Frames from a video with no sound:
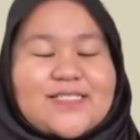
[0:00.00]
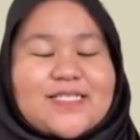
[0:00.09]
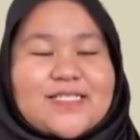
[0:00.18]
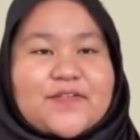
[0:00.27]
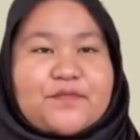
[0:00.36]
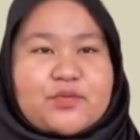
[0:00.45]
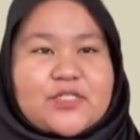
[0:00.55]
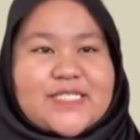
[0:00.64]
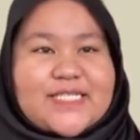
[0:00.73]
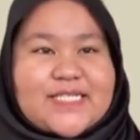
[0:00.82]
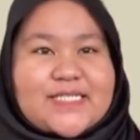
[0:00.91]
list of
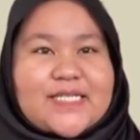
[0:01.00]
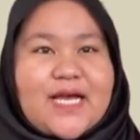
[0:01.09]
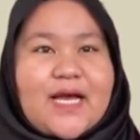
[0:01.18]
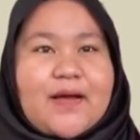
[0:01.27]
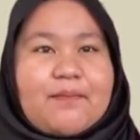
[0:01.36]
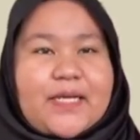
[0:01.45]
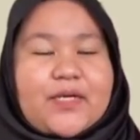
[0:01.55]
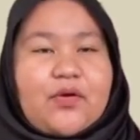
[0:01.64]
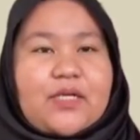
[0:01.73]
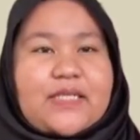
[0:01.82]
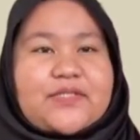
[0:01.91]
procedures, but
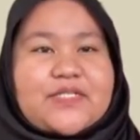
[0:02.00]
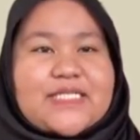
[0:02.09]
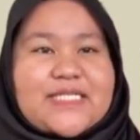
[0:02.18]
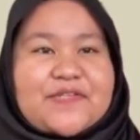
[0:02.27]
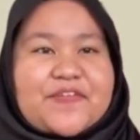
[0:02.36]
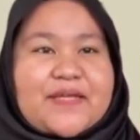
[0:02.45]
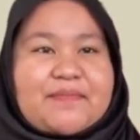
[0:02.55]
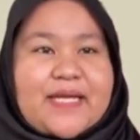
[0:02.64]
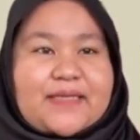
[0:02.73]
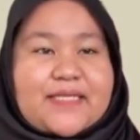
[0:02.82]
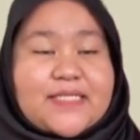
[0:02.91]
only 3 significant
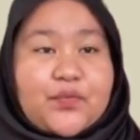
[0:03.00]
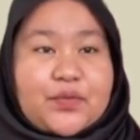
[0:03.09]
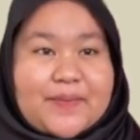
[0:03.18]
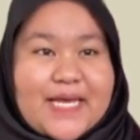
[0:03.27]
methods will be